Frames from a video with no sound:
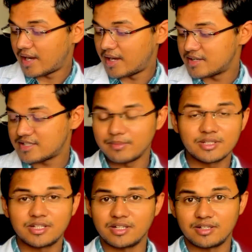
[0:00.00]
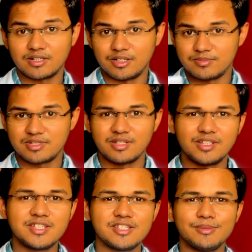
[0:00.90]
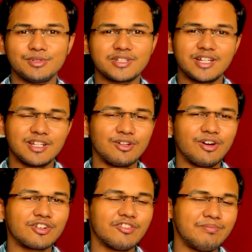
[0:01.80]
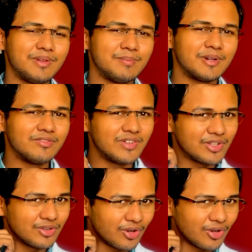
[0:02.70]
and samartha thakkar comes this is a book that a lot of people will